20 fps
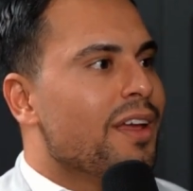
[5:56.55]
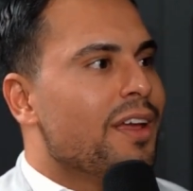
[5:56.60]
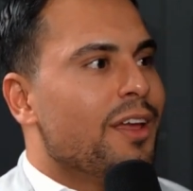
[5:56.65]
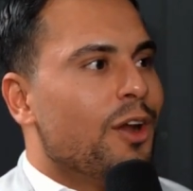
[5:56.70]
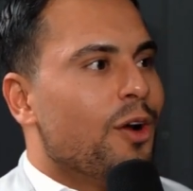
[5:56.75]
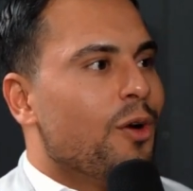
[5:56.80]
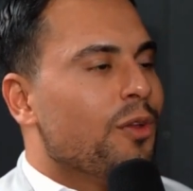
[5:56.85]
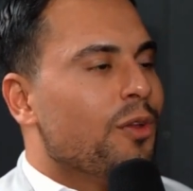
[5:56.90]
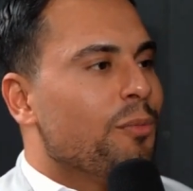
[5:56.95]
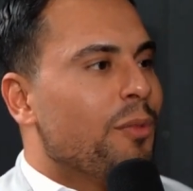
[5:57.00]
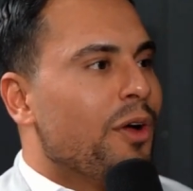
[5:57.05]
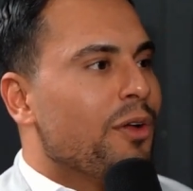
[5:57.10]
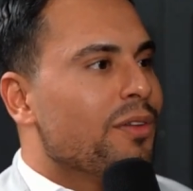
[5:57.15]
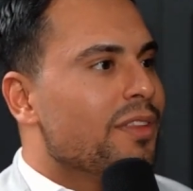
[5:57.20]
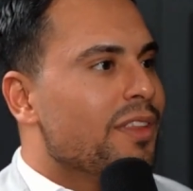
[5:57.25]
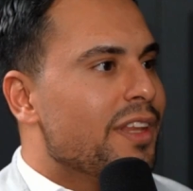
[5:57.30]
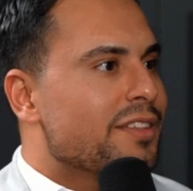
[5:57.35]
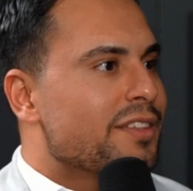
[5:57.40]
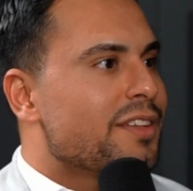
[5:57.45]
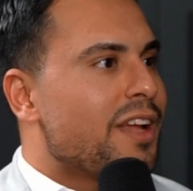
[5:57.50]

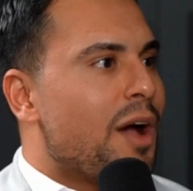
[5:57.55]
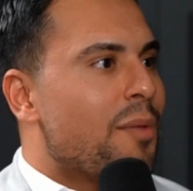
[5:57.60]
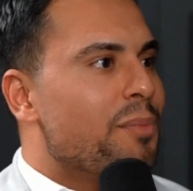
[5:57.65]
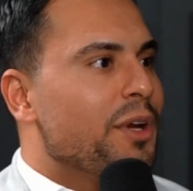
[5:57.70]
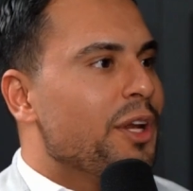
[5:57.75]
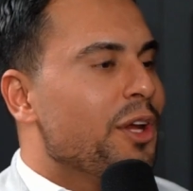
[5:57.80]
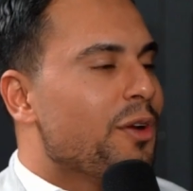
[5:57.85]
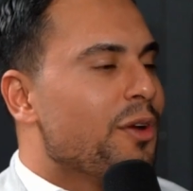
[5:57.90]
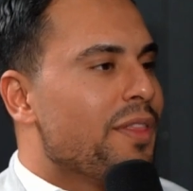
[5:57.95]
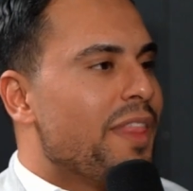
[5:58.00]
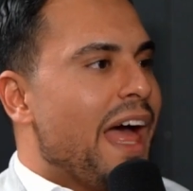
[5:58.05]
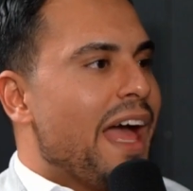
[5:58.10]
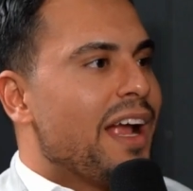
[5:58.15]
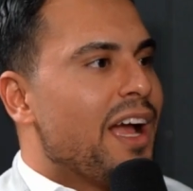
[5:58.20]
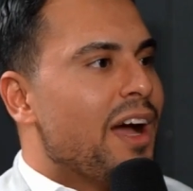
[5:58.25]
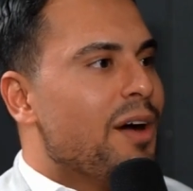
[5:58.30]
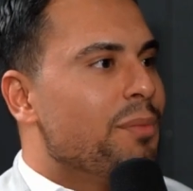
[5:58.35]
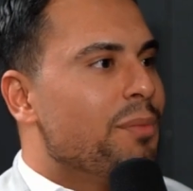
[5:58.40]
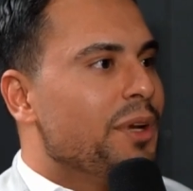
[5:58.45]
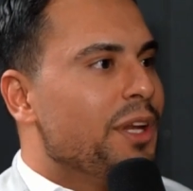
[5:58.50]
about this company or
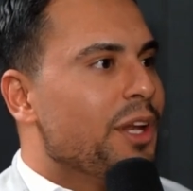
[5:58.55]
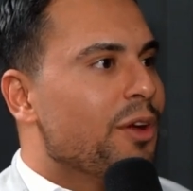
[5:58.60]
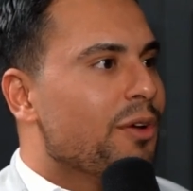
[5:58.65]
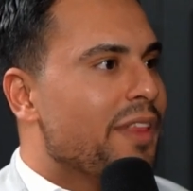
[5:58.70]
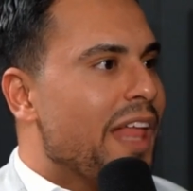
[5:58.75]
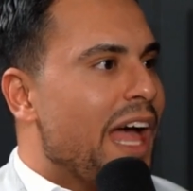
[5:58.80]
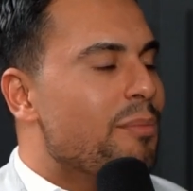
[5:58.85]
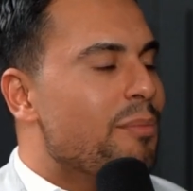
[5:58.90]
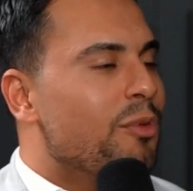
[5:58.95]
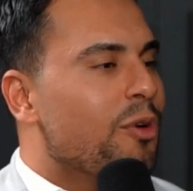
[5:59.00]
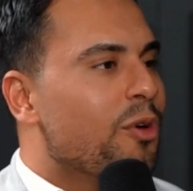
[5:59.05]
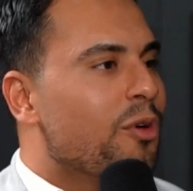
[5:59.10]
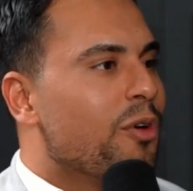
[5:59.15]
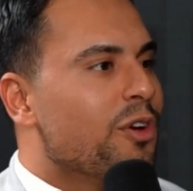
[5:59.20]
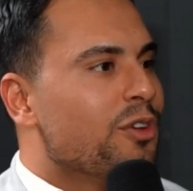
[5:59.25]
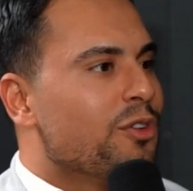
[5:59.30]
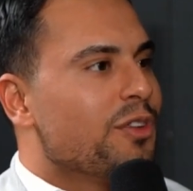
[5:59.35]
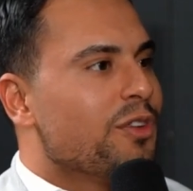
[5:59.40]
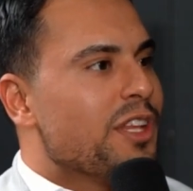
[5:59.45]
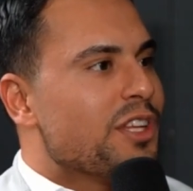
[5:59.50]
that
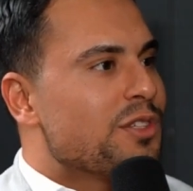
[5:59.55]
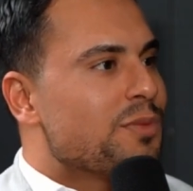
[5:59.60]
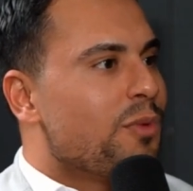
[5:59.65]
brokerage or this